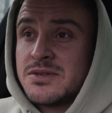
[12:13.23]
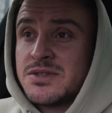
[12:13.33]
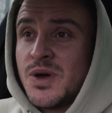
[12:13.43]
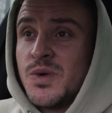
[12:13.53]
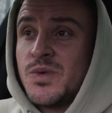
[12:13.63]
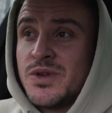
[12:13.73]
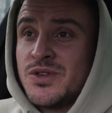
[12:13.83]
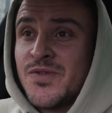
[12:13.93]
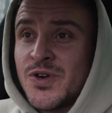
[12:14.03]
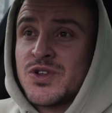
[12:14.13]
So
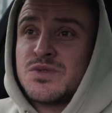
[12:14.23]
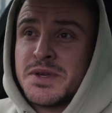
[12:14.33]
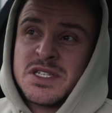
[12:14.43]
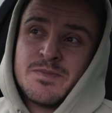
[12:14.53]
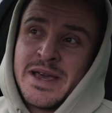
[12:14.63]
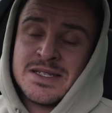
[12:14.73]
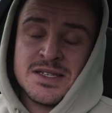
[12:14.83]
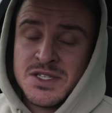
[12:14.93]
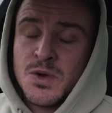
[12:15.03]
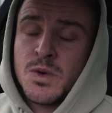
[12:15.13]
you've got to expect
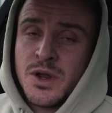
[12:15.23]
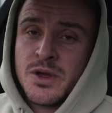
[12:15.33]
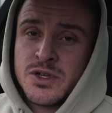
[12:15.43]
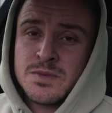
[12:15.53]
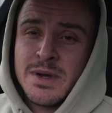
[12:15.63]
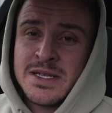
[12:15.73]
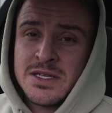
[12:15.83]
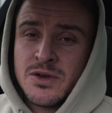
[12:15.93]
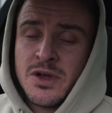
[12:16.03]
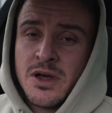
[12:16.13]
it's still going to cost money
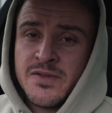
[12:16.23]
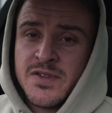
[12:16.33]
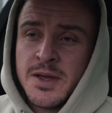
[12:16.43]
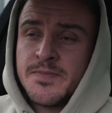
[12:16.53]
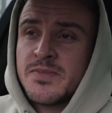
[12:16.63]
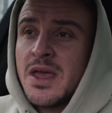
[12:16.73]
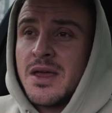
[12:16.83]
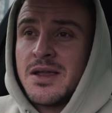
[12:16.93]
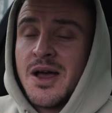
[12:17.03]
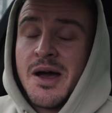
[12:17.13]
to look after.
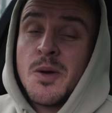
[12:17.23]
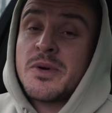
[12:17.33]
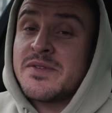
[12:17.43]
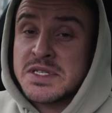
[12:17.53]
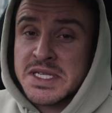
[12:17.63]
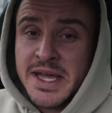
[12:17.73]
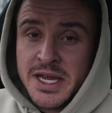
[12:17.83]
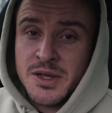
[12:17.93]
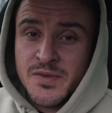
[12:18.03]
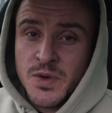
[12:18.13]
Now I hope I haven't scared
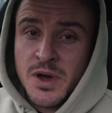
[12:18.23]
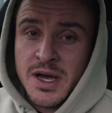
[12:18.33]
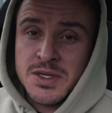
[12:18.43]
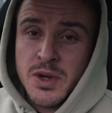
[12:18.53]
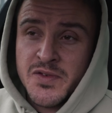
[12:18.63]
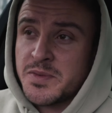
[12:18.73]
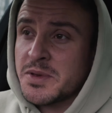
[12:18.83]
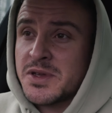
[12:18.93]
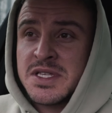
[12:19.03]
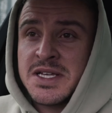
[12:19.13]
any of you guys off,
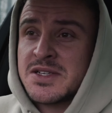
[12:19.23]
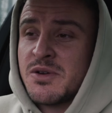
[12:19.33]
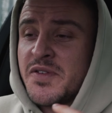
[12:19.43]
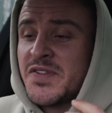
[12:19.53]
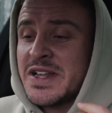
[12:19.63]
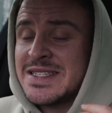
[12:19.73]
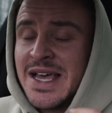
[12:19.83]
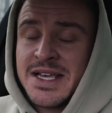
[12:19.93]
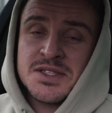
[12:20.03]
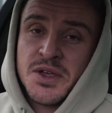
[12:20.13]
because these are a
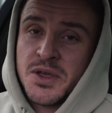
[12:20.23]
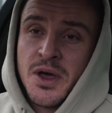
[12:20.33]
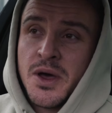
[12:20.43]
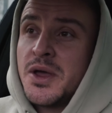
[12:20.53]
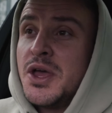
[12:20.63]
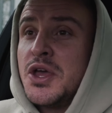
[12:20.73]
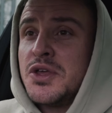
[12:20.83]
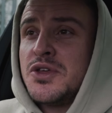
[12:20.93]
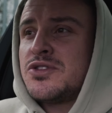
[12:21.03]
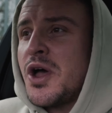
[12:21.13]
fantastic car.
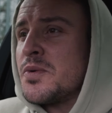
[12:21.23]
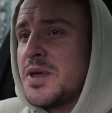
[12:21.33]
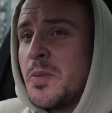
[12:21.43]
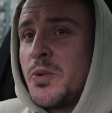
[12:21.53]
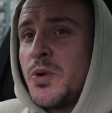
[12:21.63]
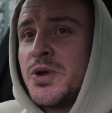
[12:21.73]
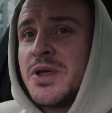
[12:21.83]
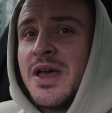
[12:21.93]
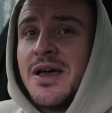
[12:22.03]
You don't get bored.